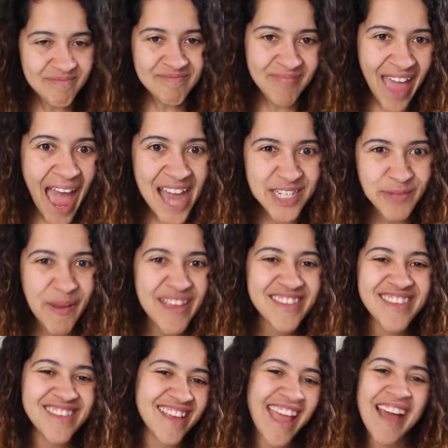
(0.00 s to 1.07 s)
cash
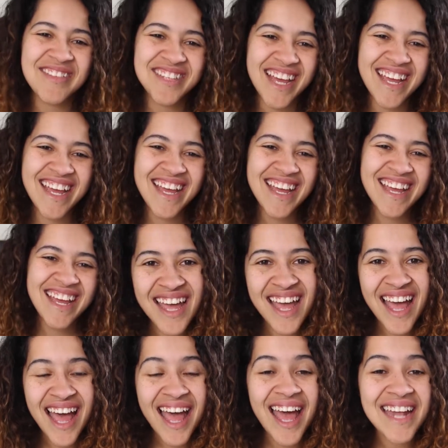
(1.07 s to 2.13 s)
basis accounting.
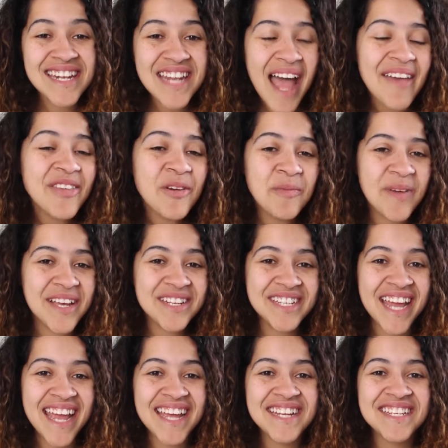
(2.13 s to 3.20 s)
Another big
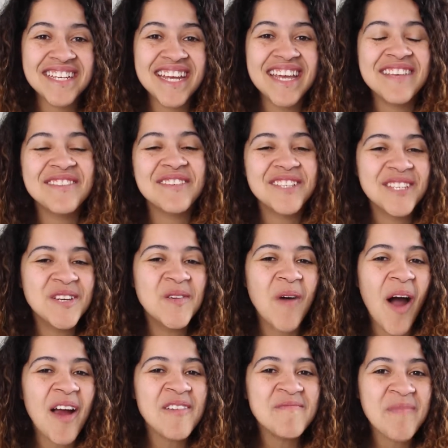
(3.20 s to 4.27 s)
change is to
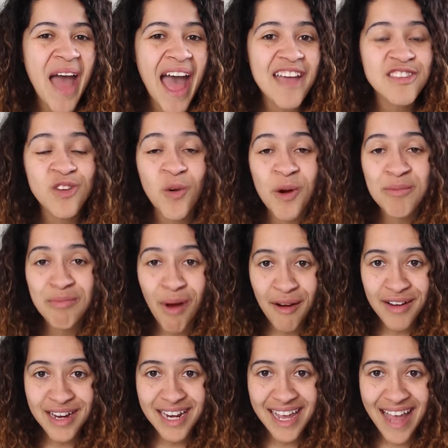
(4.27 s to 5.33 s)
our mass or
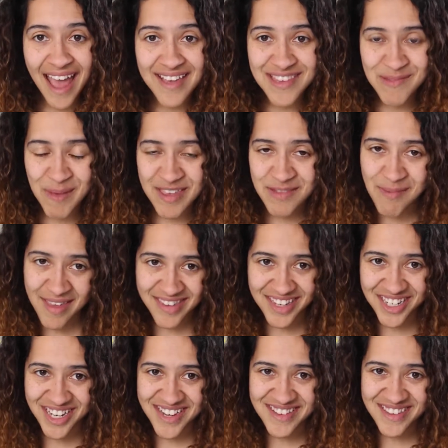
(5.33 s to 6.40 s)
marketing SMS
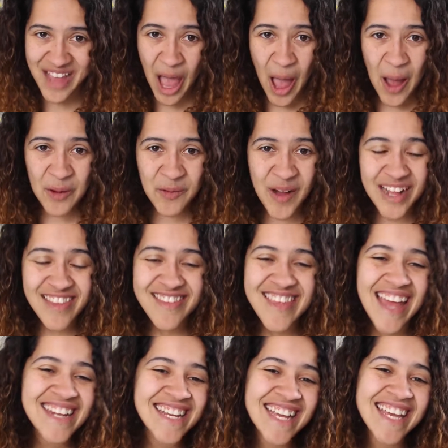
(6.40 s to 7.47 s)
messages. When
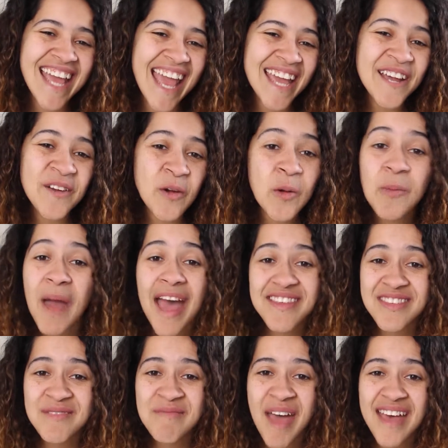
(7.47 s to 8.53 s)
sending a group
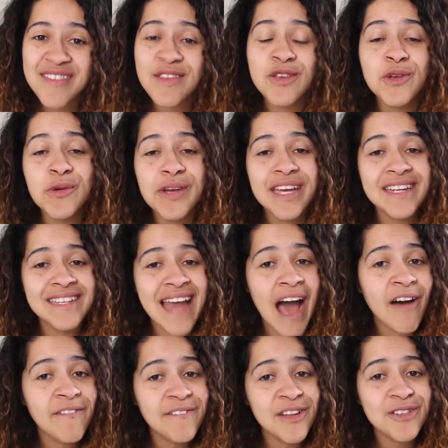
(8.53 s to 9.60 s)
SMS, you can
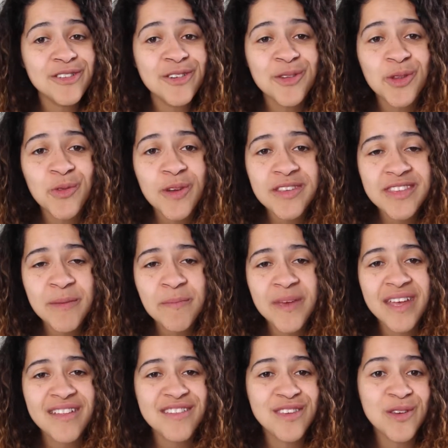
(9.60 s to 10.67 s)
now filter the
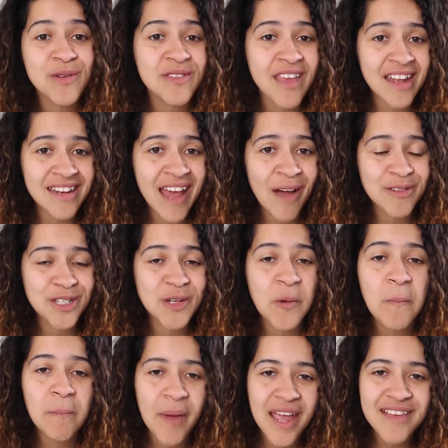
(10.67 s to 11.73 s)
recipients you send out to
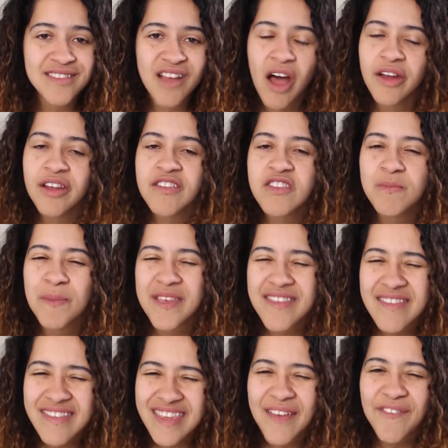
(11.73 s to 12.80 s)
based on a
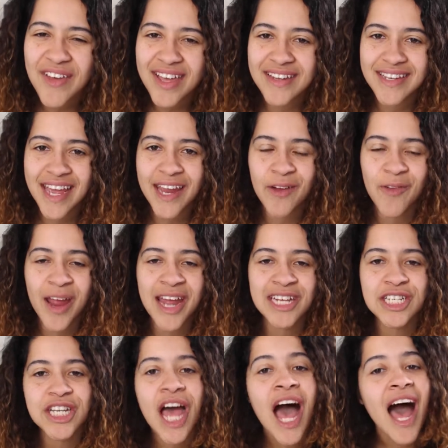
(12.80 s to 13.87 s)
specific date
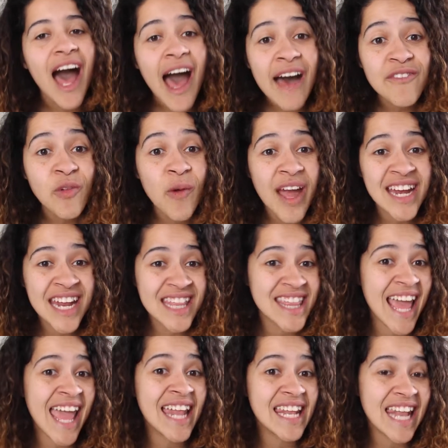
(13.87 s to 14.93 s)
range of when
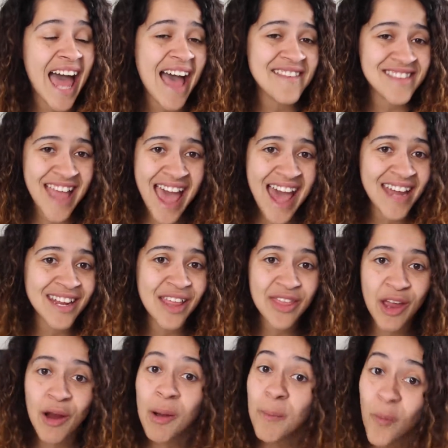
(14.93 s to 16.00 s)
they last had
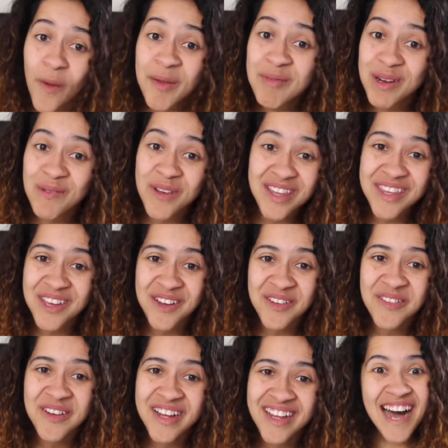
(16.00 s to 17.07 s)
their appointment with you.
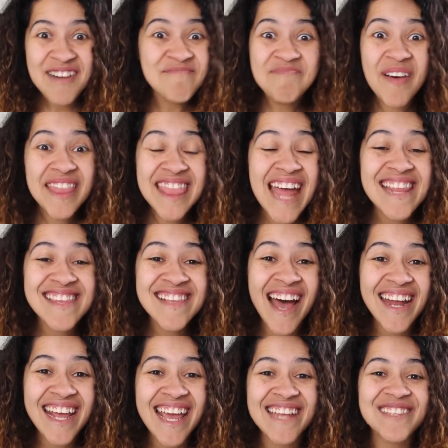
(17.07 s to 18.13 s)
But that's
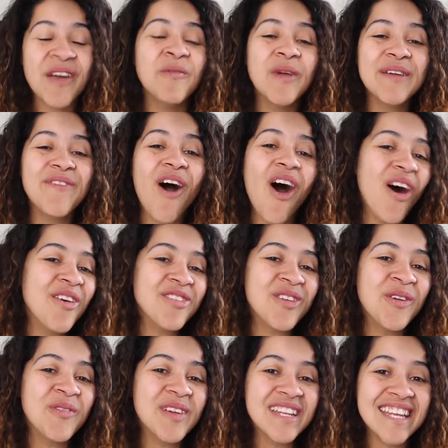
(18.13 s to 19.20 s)
not it. We've also
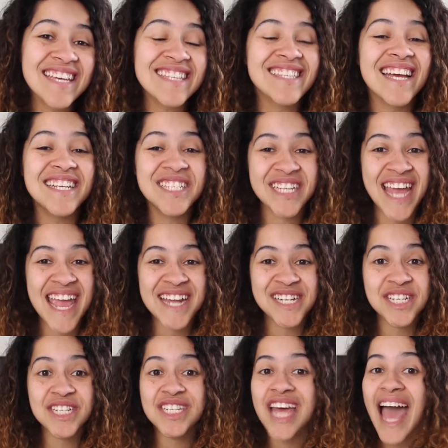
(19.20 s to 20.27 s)
released a
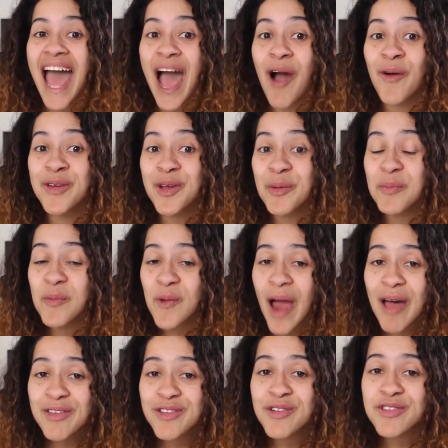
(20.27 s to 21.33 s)
change to how your
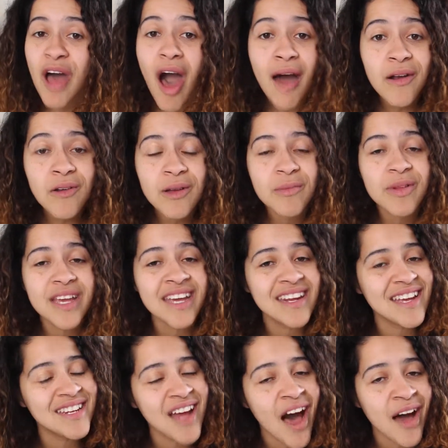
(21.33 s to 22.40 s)
browser's autocomplete
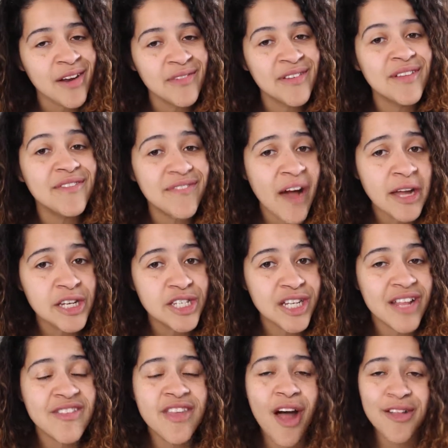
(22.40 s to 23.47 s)
and autofill
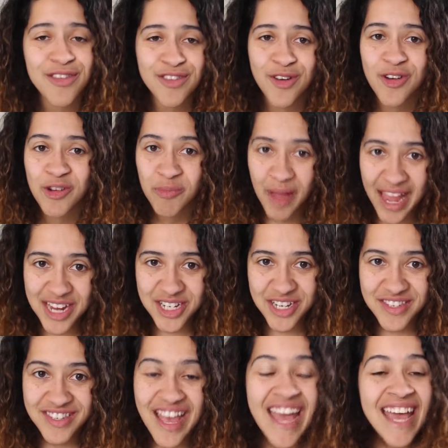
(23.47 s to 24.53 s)
functions on certain
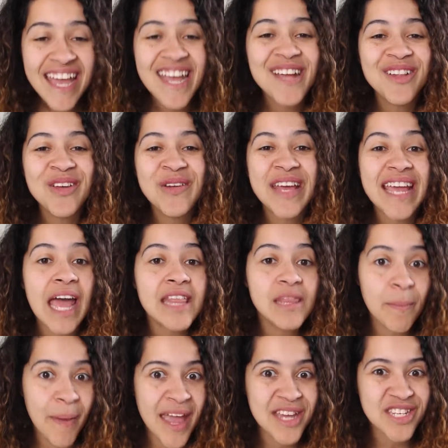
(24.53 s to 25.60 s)
pages, including
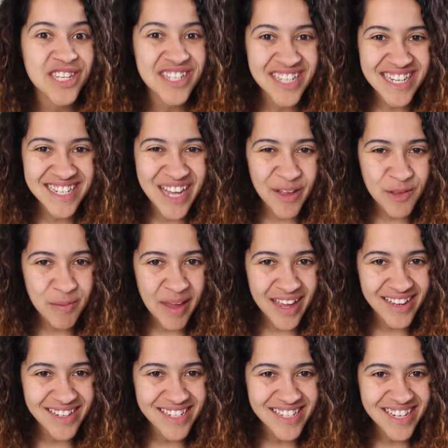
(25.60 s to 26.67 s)
the patient details
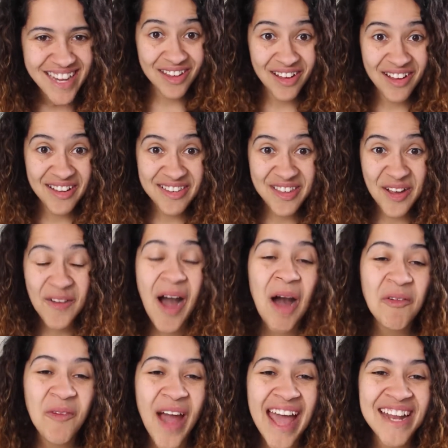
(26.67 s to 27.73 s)
page. Also,
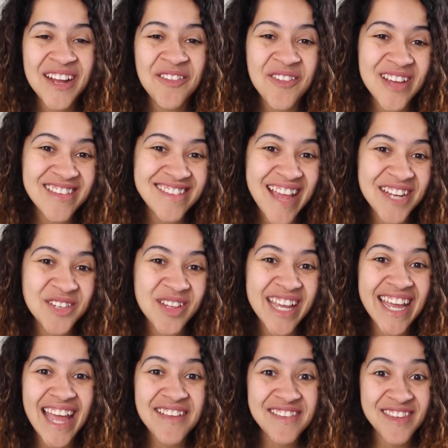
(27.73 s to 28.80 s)
when
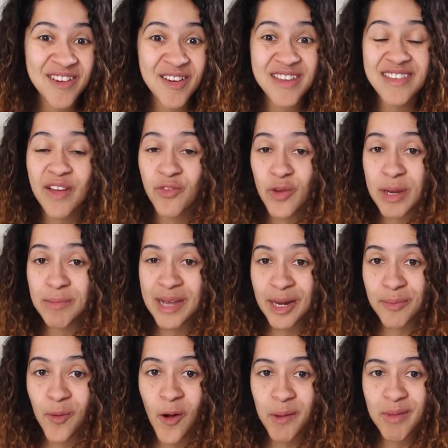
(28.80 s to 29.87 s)
rescheduling a series of repeat
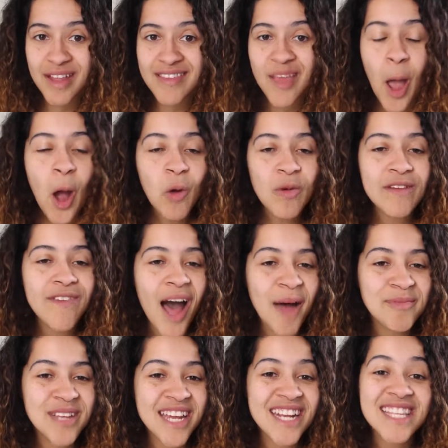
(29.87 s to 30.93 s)
appointments, we've
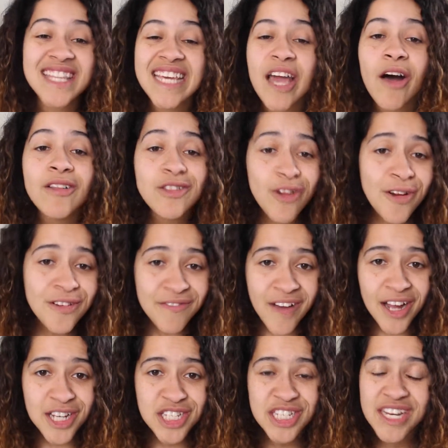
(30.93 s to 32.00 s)
updated the alert
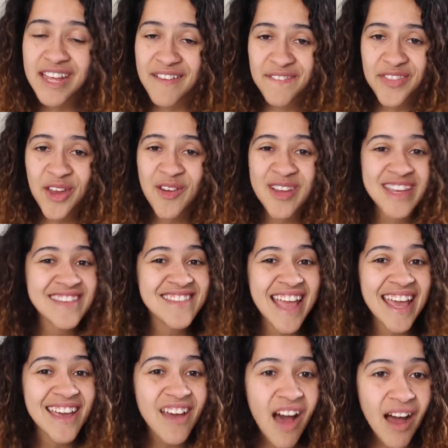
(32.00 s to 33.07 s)
function if there is
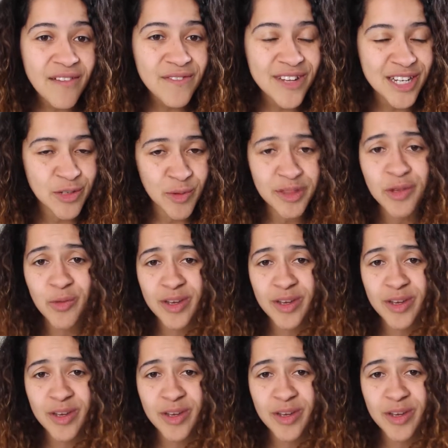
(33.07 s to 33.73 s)
a conflict with the